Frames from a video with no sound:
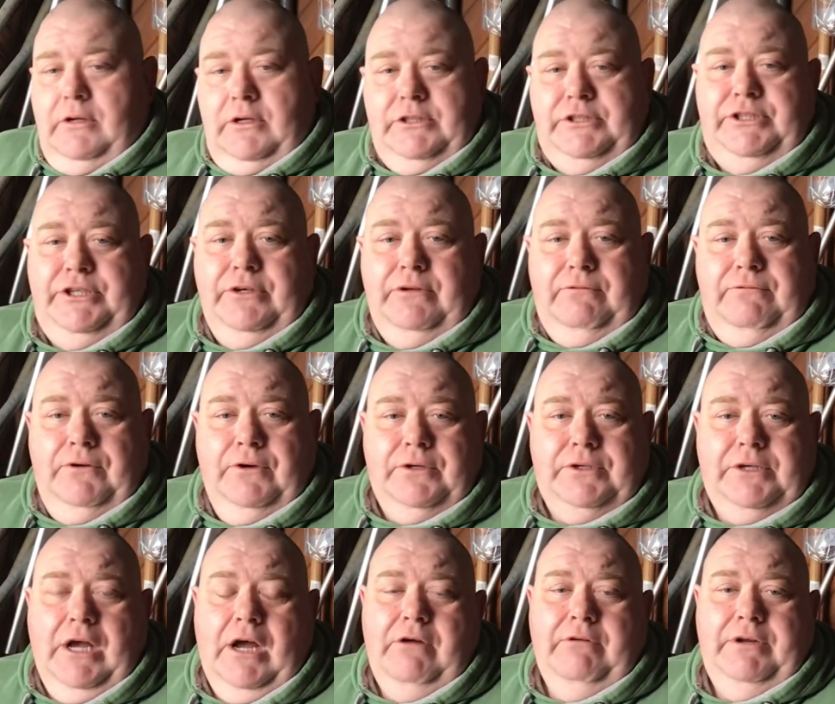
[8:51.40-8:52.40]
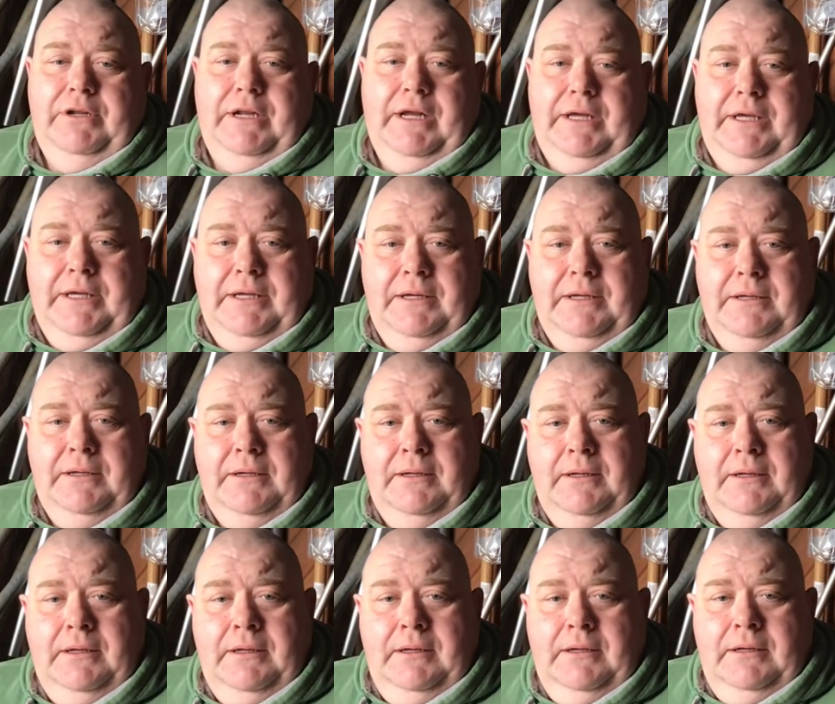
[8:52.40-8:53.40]
2-foot cone,
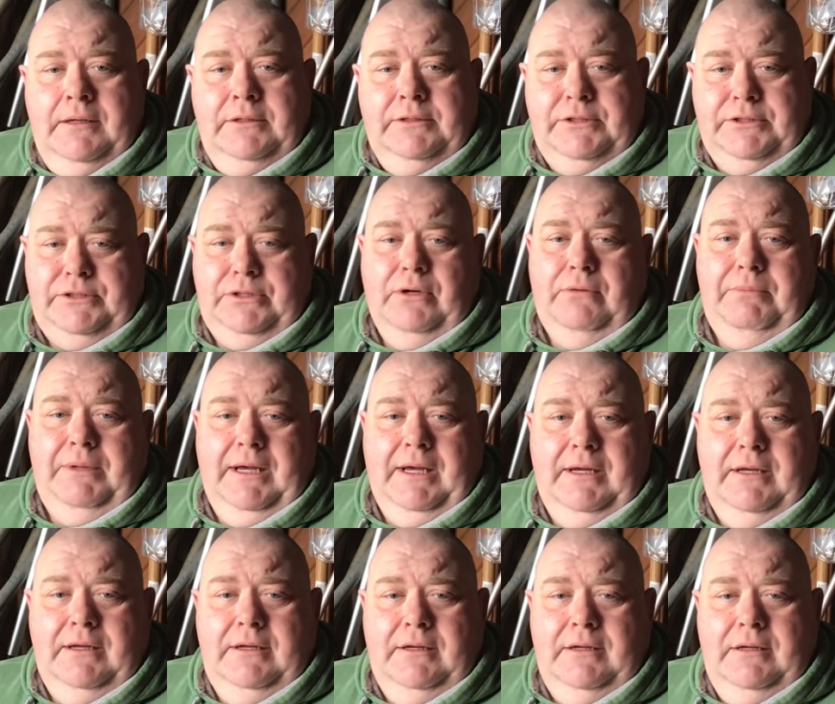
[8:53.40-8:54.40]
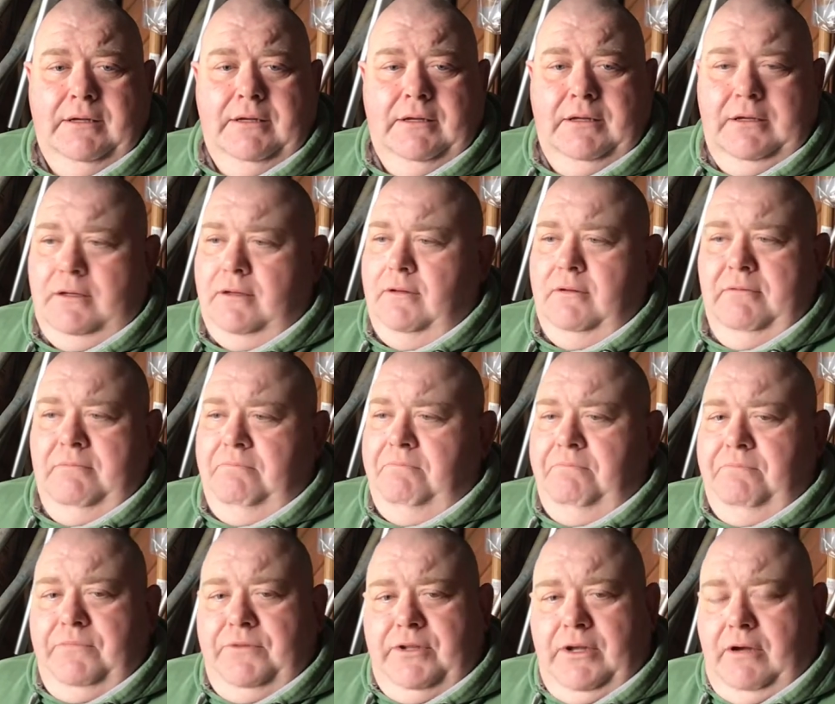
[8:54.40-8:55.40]
to stop you.
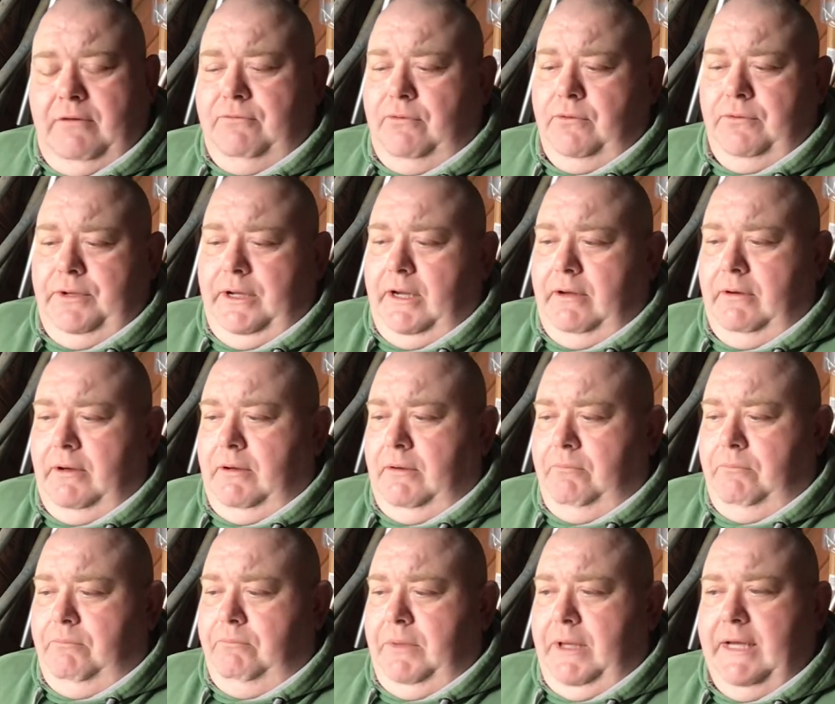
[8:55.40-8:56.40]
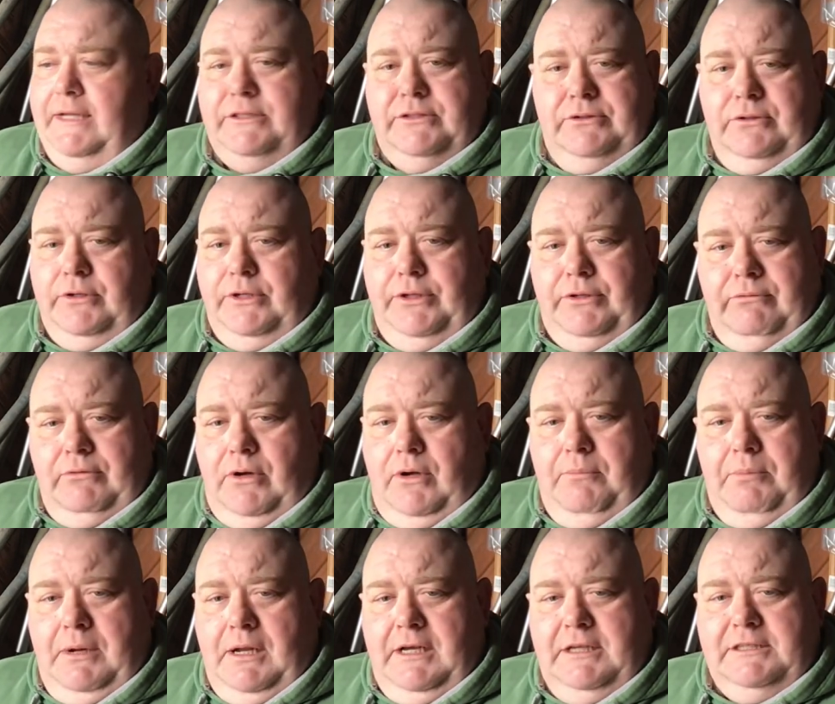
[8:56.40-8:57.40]
So I thought, no, my head's not in the right
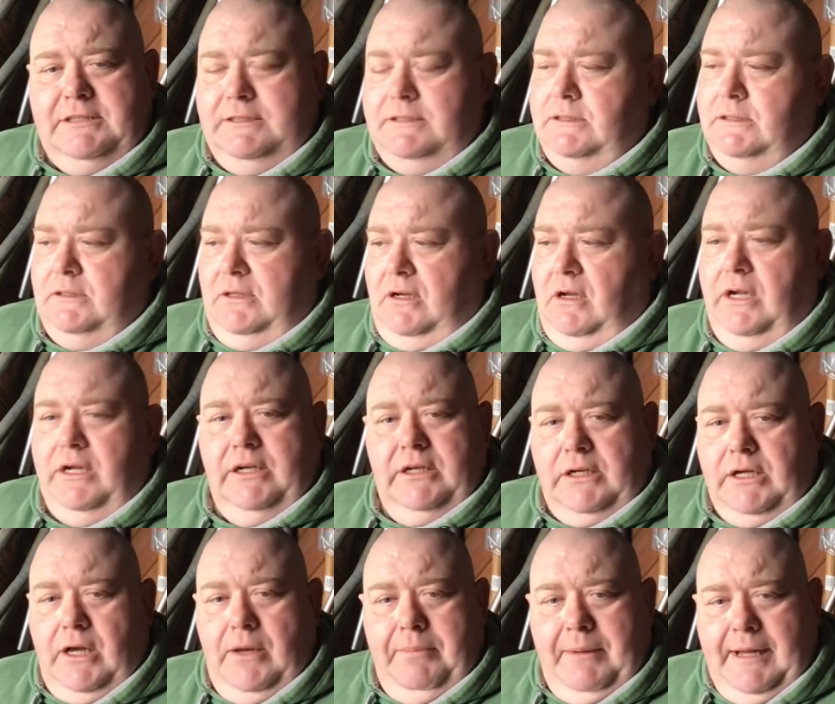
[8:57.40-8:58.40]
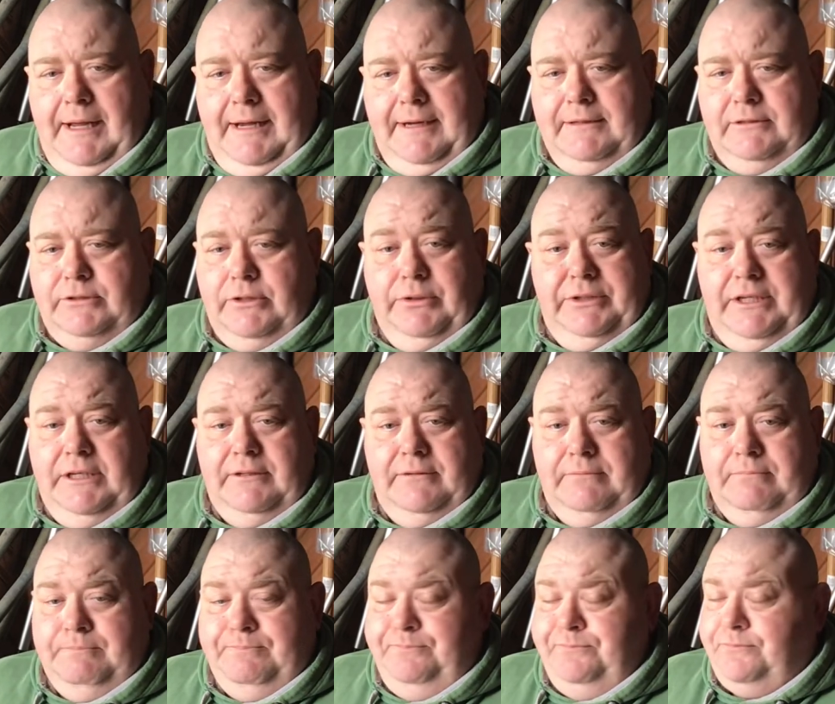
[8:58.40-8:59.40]
place, I ain't going to go back. So I didn't.
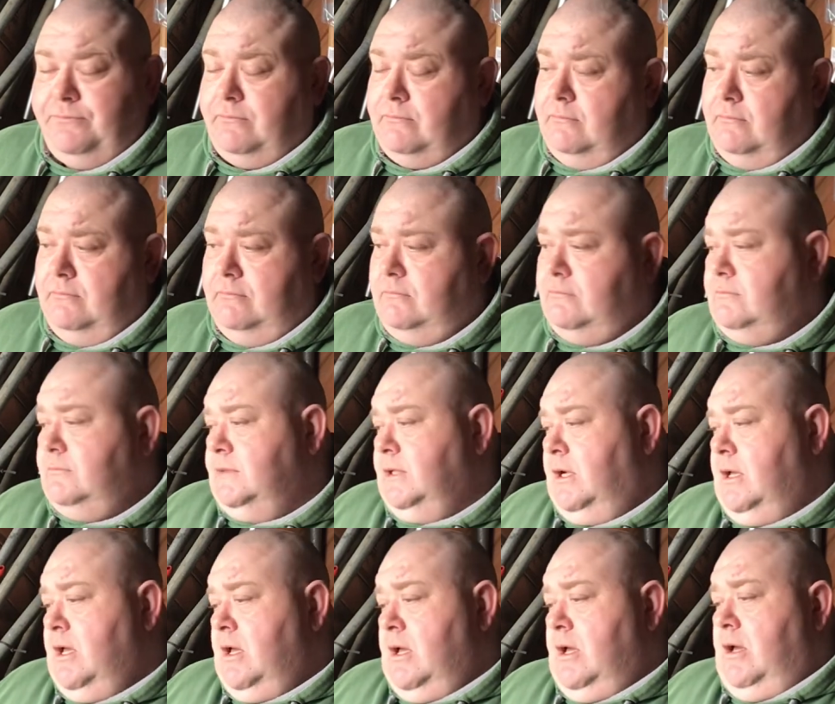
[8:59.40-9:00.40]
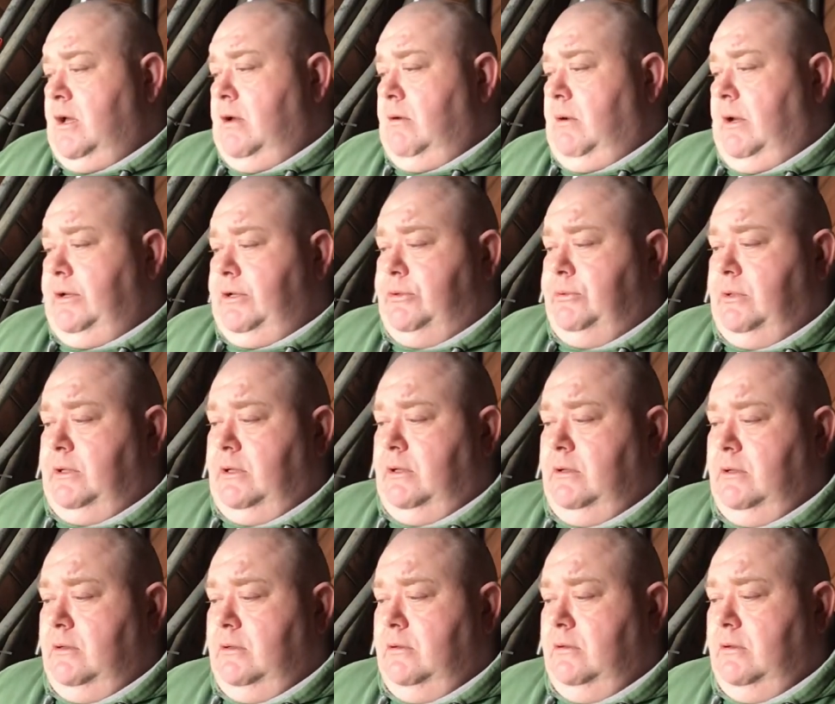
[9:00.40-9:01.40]
Went to a
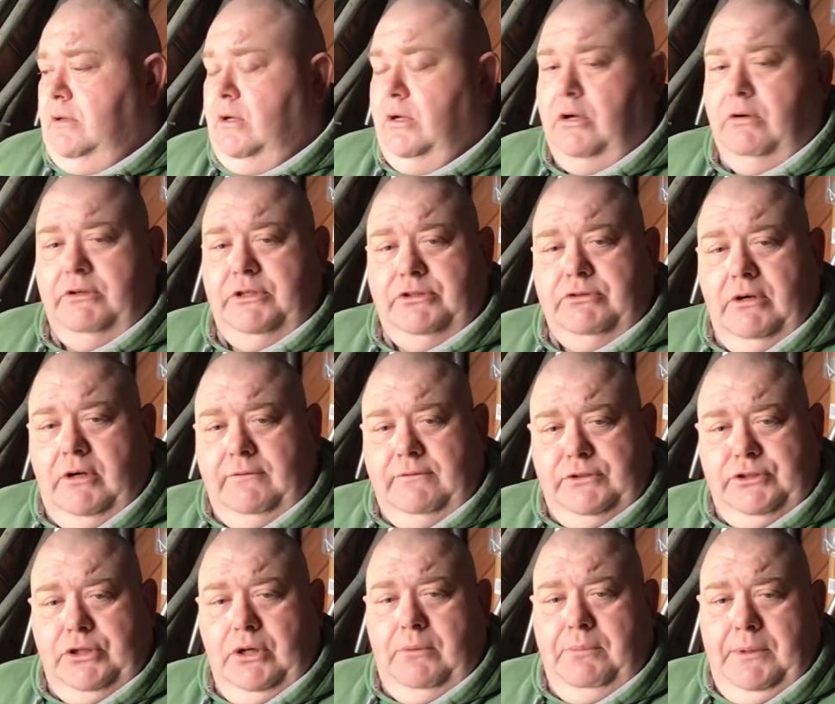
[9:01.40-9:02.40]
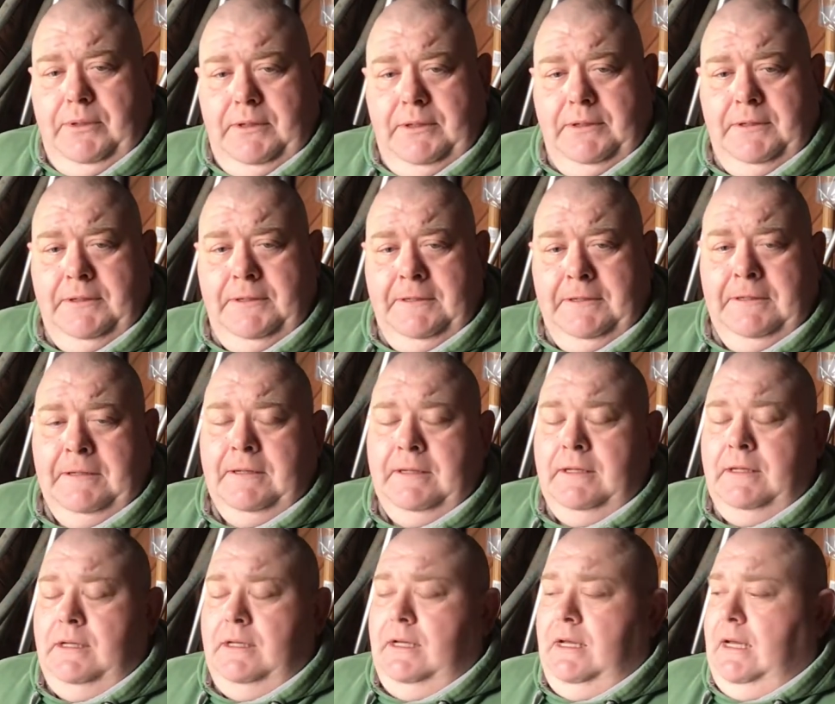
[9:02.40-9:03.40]
lorry driving job,
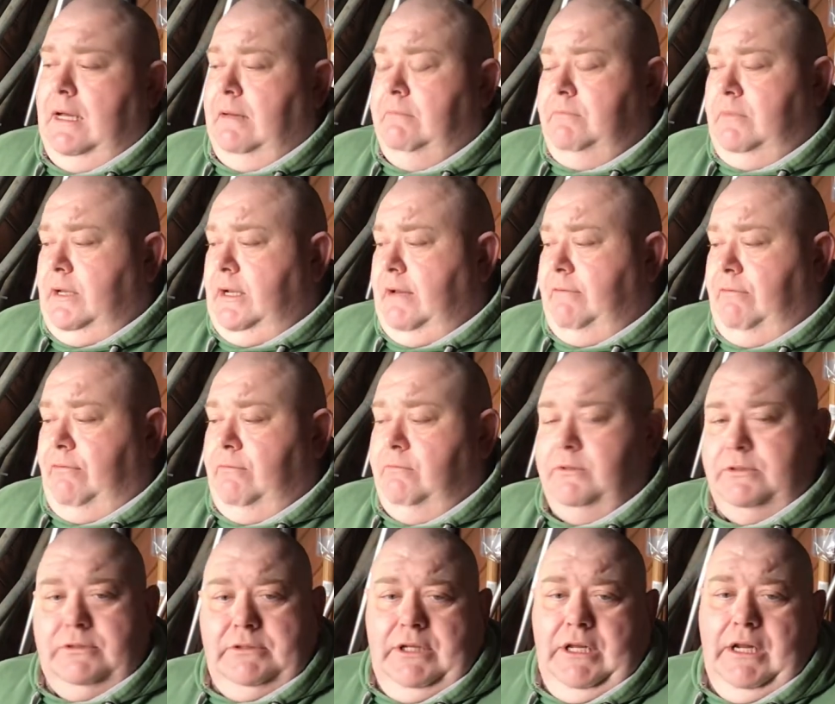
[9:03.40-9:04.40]
and everything was, you